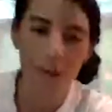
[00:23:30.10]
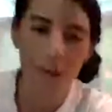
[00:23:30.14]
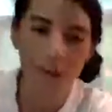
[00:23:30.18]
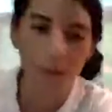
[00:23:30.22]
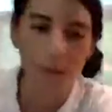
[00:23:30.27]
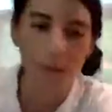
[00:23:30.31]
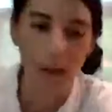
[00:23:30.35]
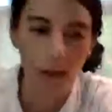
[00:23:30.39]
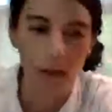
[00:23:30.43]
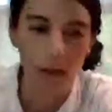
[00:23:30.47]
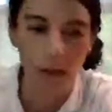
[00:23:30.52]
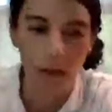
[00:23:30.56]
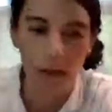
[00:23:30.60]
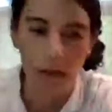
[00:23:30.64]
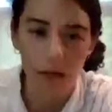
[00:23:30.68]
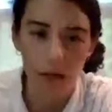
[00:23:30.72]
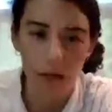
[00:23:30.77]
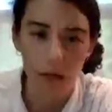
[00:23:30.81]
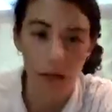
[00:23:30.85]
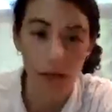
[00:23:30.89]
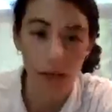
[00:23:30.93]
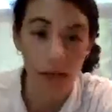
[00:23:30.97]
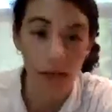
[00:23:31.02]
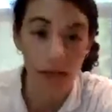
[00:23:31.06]
of muscles
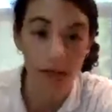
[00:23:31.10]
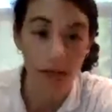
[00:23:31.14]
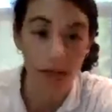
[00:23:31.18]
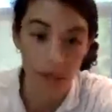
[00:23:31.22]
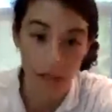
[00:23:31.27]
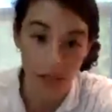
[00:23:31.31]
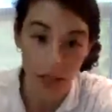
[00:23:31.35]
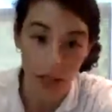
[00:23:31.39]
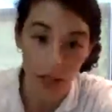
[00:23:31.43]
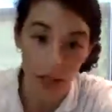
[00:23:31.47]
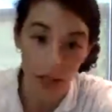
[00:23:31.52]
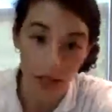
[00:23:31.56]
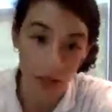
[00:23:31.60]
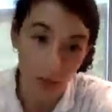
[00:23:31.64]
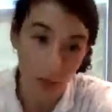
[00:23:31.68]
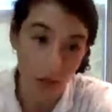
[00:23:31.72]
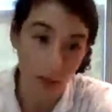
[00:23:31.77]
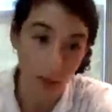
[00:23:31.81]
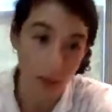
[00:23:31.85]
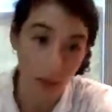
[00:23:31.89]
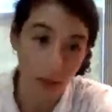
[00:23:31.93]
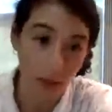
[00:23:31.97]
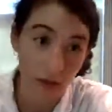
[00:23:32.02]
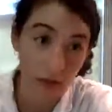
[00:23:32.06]
that the chicken
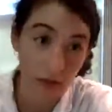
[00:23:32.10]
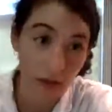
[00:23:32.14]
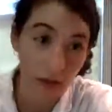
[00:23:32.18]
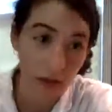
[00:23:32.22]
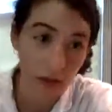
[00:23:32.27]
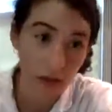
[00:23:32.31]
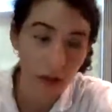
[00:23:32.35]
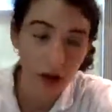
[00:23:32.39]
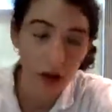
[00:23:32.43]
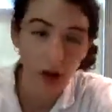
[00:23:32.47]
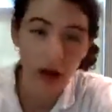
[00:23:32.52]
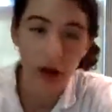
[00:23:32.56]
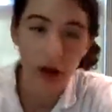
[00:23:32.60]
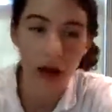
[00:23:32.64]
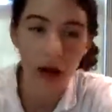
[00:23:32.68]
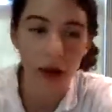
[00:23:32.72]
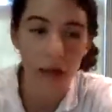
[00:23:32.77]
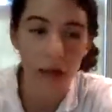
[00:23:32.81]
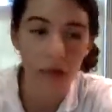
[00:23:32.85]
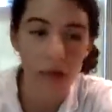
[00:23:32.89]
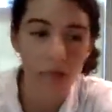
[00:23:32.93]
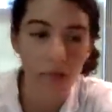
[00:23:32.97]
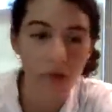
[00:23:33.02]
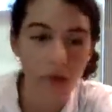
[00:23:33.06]
uses.
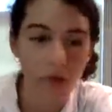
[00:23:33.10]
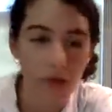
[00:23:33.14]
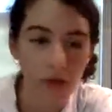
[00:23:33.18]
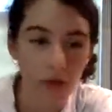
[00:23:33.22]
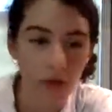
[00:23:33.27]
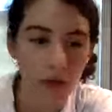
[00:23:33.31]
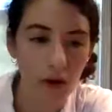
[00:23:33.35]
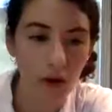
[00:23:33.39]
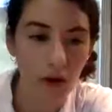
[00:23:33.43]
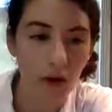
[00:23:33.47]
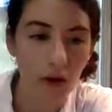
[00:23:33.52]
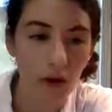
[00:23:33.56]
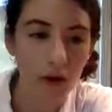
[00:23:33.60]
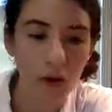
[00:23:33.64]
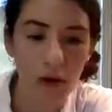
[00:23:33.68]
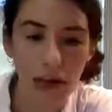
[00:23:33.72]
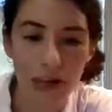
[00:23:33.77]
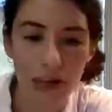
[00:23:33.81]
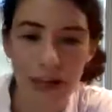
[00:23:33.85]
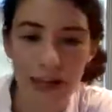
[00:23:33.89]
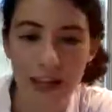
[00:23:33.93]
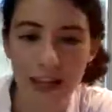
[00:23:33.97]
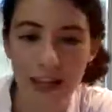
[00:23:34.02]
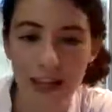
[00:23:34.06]
So
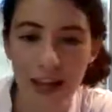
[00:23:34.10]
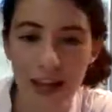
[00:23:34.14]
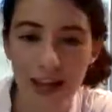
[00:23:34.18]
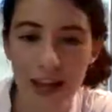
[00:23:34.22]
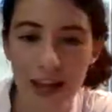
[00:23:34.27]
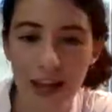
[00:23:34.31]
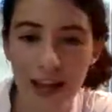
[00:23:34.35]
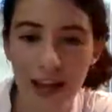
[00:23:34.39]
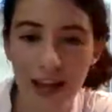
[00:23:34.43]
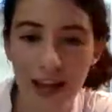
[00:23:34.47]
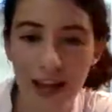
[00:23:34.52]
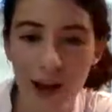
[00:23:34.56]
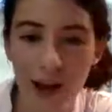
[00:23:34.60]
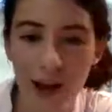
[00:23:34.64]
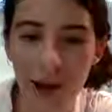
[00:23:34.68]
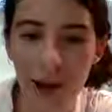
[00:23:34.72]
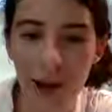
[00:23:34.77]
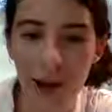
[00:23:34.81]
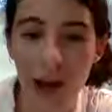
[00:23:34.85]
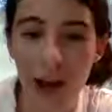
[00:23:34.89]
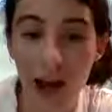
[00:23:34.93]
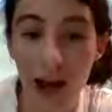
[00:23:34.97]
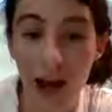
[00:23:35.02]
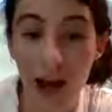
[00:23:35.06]
in
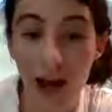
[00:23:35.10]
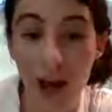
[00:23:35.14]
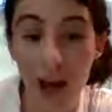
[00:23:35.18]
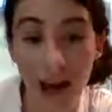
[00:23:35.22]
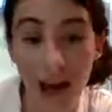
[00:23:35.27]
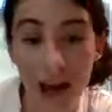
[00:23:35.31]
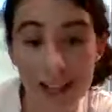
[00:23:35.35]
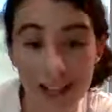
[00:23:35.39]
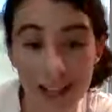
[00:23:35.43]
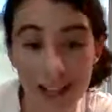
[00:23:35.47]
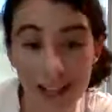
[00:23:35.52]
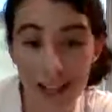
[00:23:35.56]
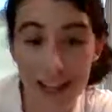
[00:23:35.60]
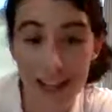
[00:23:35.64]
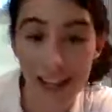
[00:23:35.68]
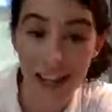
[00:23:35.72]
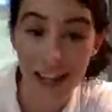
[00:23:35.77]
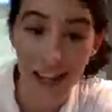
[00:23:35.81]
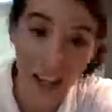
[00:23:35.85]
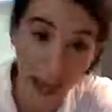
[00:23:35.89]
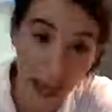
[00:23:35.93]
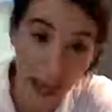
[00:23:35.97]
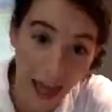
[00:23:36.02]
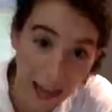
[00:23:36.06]
a chicken's
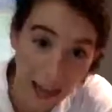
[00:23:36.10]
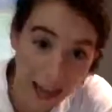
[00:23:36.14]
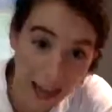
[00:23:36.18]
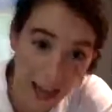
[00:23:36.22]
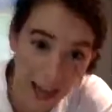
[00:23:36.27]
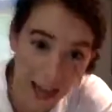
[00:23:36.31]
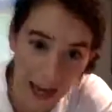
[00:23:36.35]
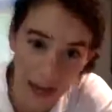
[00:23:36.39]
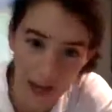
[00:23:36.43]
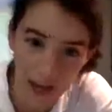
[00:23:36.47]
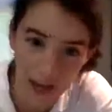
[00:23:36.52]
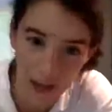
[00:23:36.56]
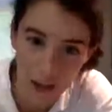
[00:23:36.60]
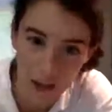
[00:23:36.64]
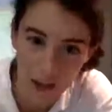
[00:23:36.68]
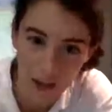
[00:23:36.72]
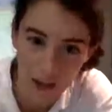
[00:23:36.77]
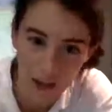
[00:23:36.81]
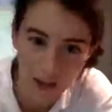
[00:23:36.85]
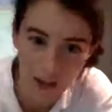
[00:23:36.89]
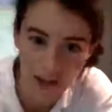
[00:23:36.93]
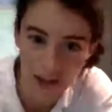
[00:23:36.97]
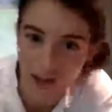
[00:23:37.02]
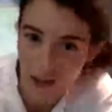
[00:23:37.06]
leg, it
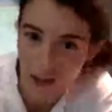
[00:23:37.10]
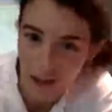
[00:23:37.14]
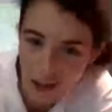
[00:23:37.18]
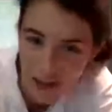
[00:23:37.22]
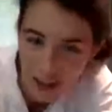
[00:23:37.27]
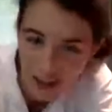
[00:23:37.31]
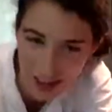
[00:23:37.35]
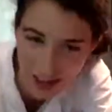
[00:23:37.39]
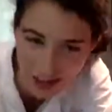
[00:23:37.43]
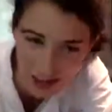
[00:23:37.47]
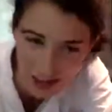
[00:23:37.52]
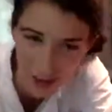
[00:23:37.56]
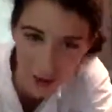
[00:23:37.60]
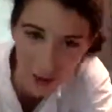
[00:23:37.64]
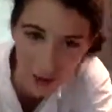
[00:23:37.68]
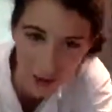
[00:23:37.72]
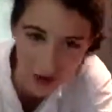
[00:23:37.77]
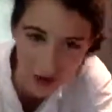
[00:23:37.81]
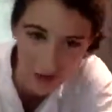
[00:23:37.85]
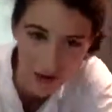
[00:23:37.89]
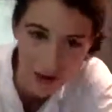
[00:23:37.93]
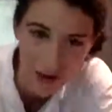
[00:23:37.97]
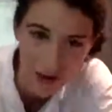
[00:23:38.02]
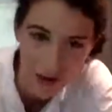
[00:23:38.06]
uses their legs to walk
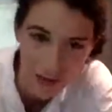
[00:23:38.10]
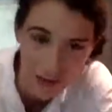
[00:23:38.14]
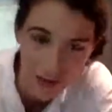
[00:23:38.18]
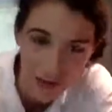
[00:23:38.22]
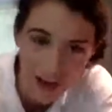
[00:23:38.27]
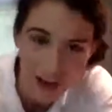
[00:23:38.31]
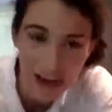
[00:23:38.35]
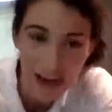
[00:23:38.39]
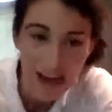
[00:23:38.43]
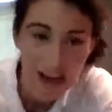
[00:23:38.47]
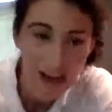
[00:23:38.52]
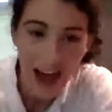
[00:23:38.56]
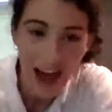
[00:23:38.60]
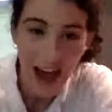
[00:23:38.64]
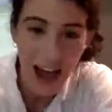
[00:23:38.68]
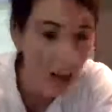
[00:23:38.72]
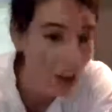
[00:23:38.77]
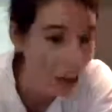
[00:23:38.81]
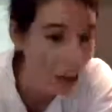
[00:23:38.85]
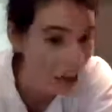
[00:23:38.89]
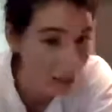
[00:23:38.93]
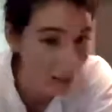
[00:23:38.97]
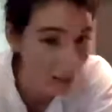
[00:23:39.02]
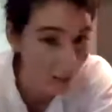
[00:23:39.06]
around a bit. I
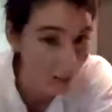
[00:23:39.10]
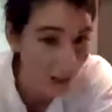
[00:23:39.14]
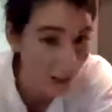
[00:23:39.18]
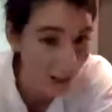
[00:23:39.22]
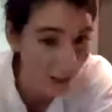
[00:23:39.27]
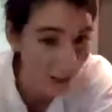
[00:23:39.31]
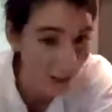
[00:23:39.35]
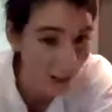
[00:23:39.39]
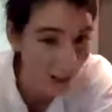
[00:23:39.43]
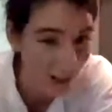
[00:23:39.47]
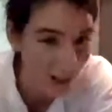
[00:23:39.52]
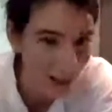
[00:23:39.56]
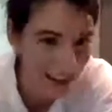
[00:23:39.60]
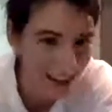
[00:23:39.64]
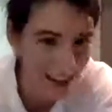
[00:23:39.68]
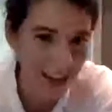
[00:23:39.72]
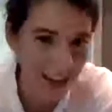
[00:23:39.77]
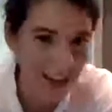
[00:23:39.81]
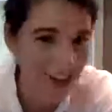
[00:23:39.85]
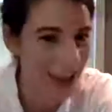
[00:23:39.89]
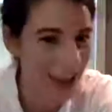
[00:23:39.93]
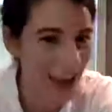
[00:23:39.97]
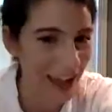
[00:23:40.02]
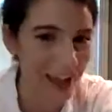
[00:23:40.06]
know this very well
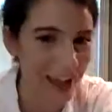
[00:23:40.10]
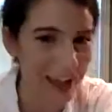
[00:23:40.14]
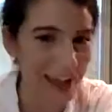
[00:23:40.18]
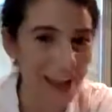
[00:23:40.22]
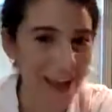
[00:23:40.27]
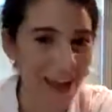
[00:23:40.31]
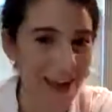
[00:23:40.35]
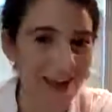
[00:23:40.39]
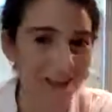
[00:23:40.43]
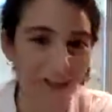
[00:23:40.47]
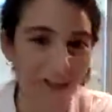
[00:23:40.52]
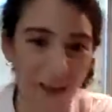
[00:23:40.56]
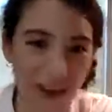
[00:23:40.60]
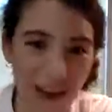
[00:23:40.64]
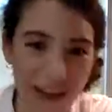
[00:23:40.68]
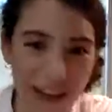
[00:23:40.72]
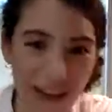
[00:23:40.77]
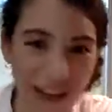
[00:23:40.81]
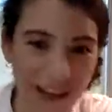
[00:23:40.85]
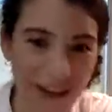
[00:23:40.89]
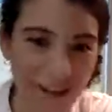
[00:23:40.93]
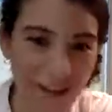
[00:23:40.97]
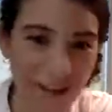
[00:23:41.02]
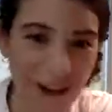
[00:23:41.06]
because, as I said, I'm working
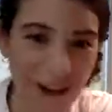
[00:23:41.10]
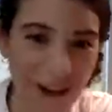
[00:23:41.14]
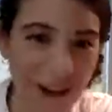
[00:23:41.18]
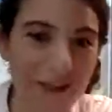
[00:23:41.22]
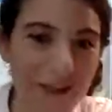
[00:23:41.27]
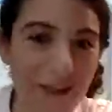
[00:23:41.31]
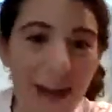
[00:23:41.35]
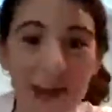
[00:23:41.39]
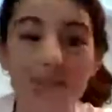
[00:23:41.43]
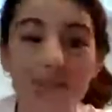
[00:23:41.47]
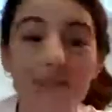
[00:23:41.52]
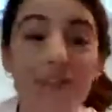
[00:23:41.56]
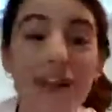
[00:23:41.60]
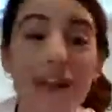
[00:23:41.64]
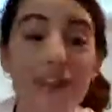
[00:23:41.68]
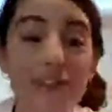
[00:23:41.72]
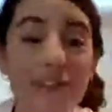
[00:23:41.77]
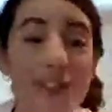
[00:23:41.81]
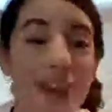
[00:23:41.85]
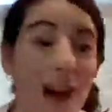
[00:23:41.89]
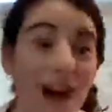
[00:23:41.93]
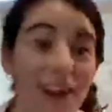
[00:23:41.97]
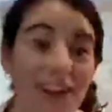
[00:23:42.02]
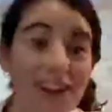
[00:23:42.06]
on a farm and we have
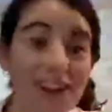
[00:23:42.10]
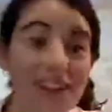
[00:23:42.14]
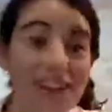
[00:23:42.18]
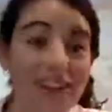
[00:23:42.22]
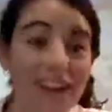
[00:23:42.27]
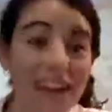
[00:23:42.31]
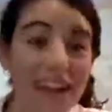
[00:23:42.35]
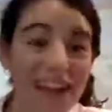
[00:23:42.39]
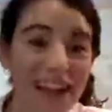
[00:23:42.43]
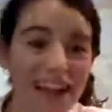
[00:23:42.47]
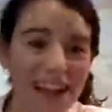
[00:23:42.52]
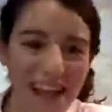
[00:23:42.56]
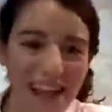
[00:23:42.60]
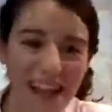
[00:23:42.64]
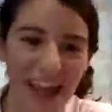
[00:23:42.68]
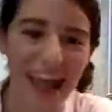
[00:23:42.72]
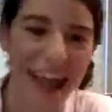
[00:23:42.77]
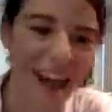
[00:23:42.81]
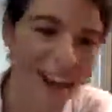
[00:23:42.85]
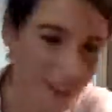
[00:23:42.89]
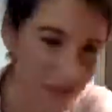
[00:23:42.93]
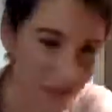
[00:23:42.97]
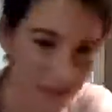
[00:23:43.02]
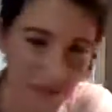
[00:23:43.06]
lots of chickens, and
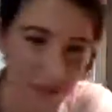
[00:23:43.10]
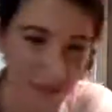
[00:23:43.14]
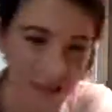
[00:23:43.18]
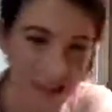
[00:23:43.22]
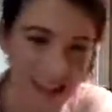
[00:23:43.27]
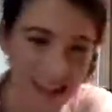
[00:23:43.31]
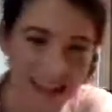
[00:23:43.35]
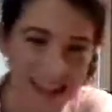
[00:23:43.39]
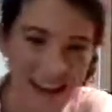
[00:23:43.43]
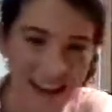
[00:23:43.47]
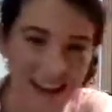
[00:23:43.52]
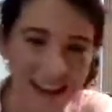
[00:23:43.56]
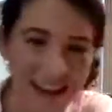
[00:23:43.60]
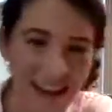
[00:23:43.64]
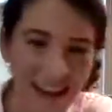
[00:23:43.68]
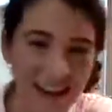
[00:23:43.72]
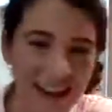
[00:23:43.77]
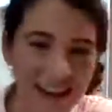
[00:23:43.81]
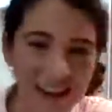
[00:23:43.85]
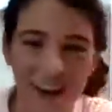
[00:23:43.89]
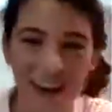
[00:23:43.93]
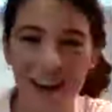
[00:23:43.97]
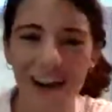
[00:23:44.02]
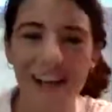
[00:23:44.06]
I'm the one that takes care
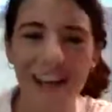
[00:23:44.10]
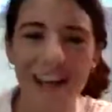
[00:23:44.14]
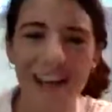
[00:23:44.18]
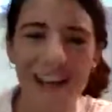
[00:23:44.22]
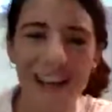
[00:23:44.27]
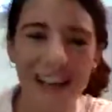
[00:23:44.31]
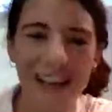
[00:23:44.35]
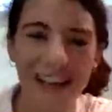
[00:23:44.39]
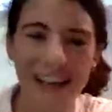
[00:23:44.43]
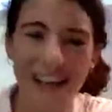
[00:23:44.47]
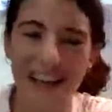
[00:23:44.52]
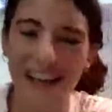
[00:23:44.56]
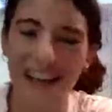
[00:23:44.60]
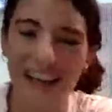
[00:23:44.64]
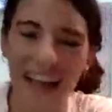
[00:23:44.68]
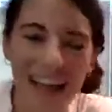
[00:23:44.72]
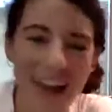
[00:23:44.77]
of all the chickens.